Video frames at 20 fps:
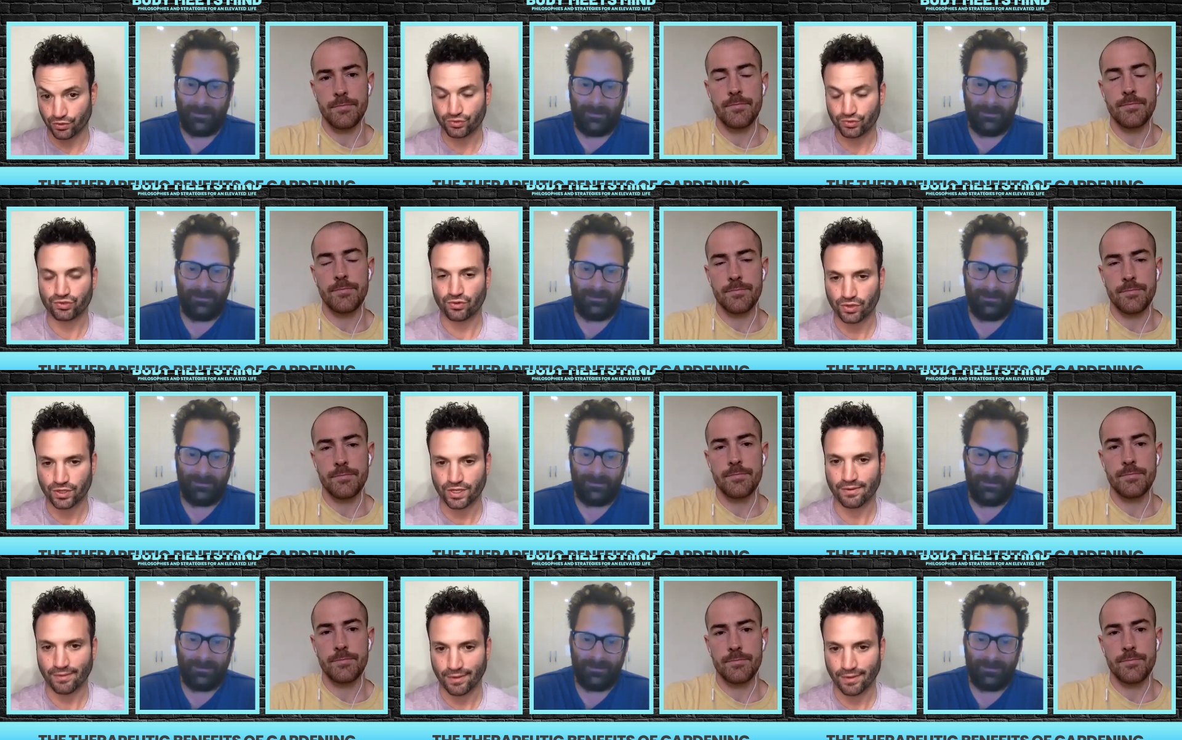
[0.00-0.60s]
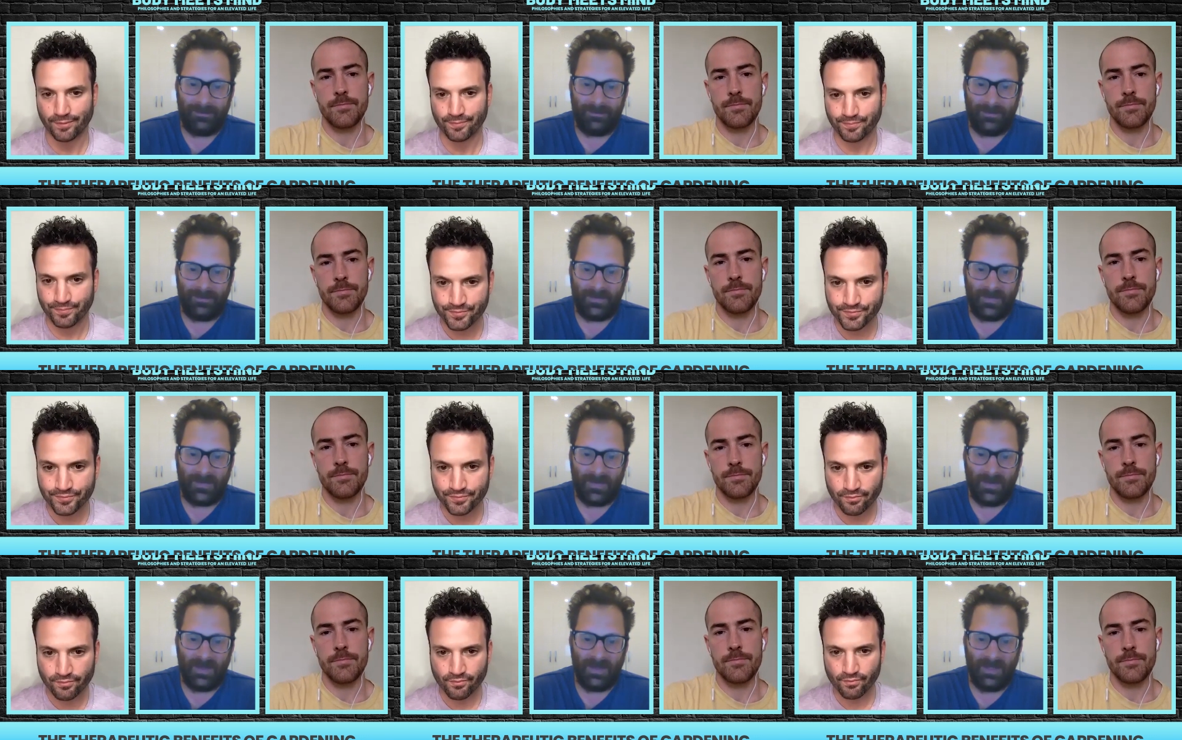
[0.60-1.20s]
Speaker 1: you're talking about.
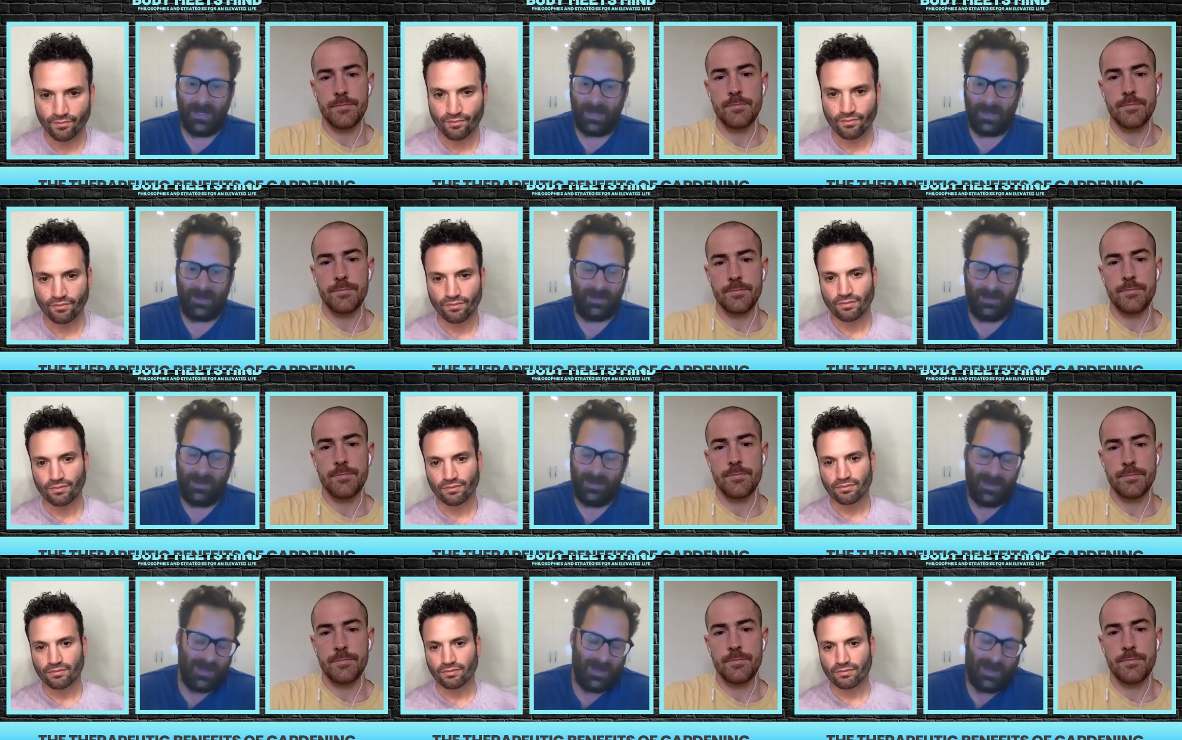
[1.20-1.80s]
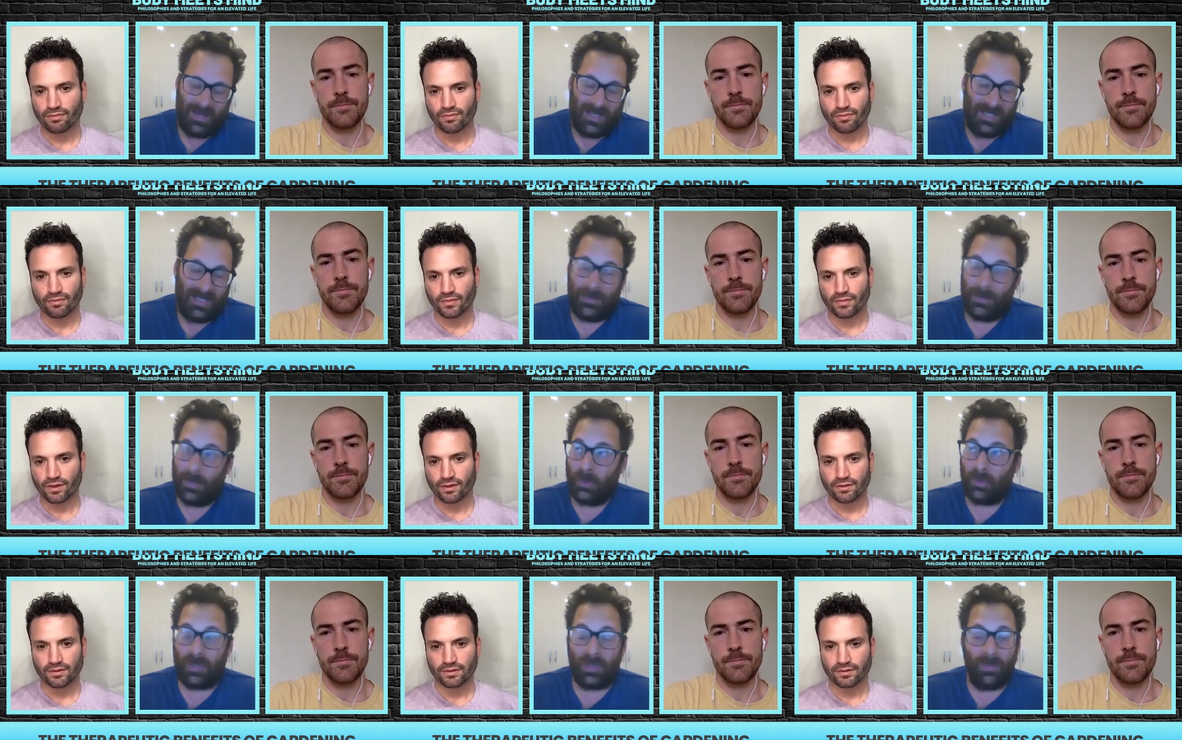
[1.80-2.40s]
Speaker 2: Yeah. And
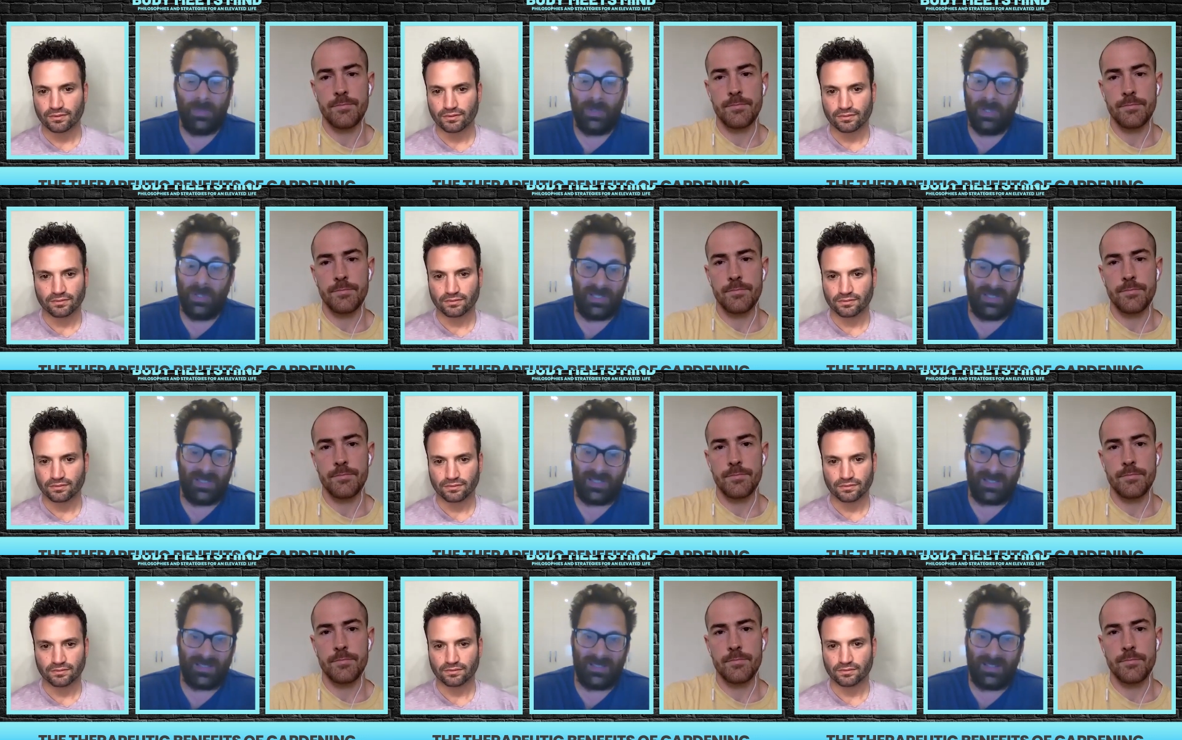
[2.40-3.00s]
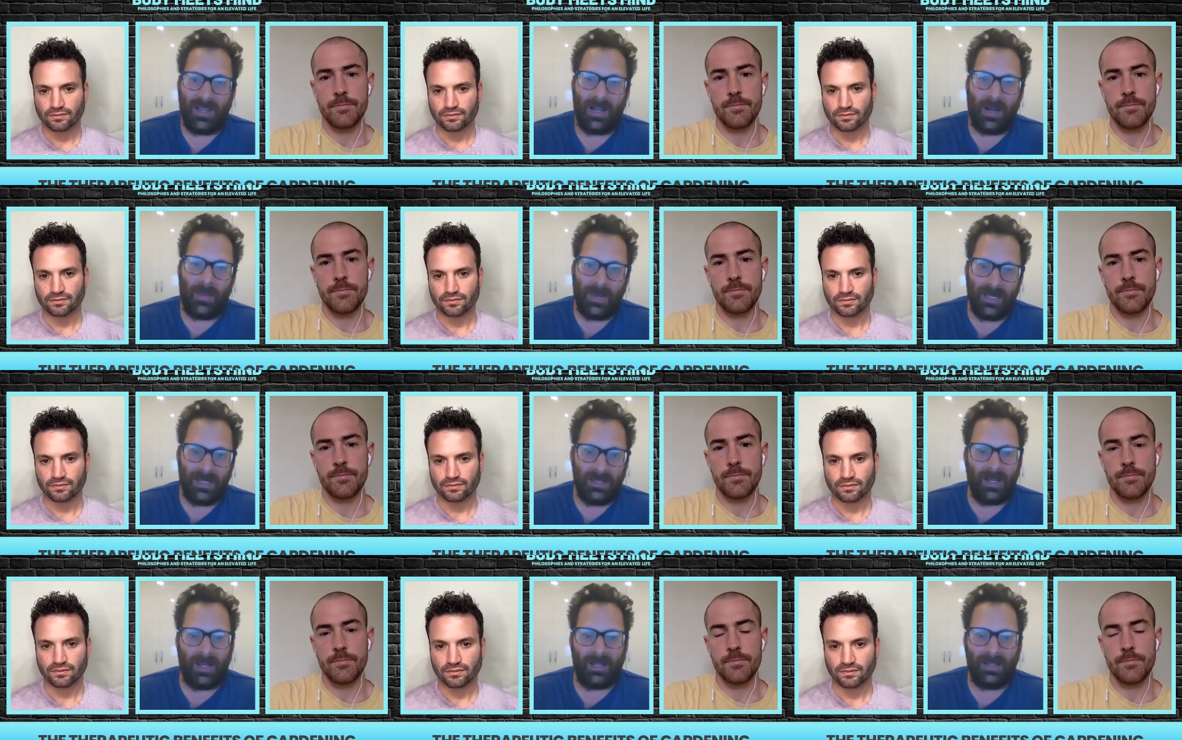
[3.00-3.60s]
to build communities, doesn't it? I
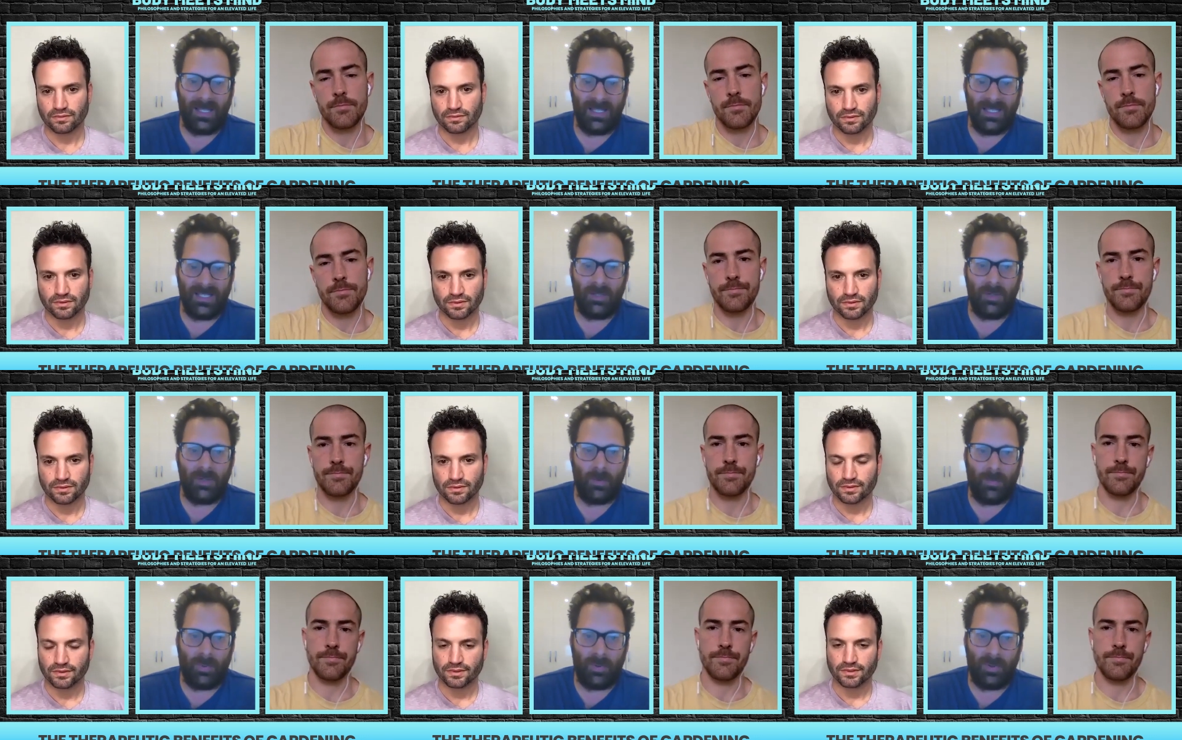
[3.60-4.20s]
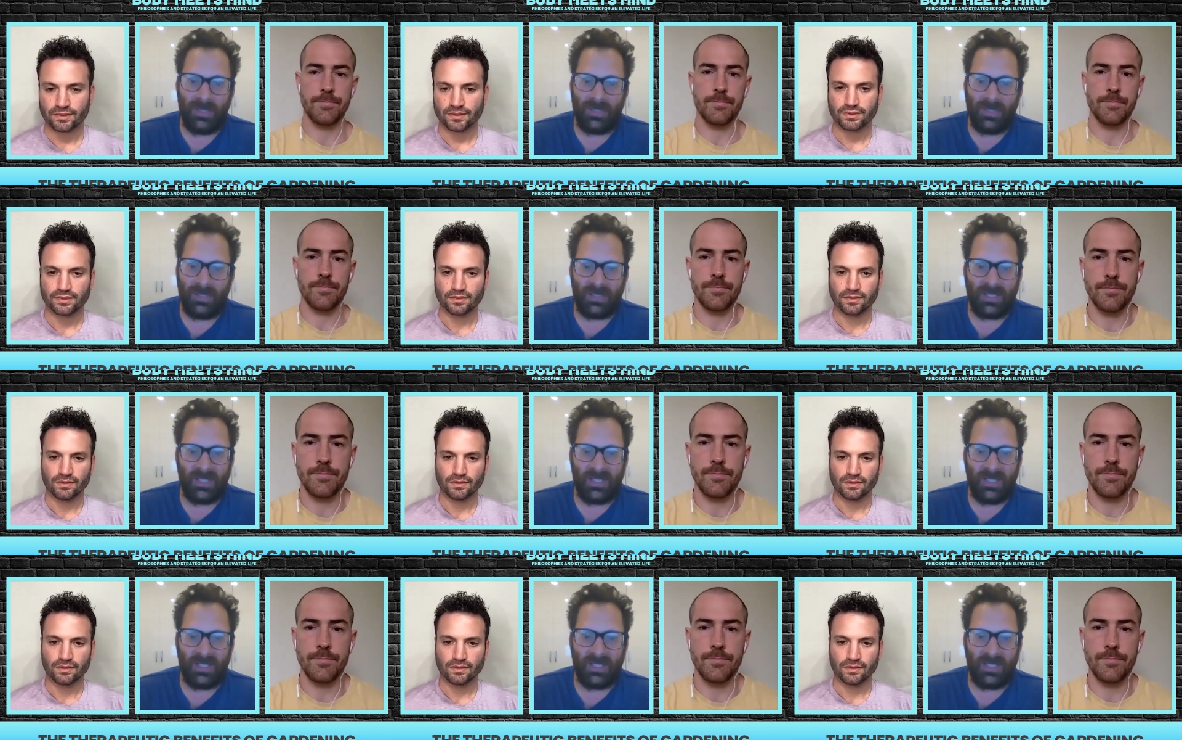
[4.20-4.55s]
mean, unless you're put in a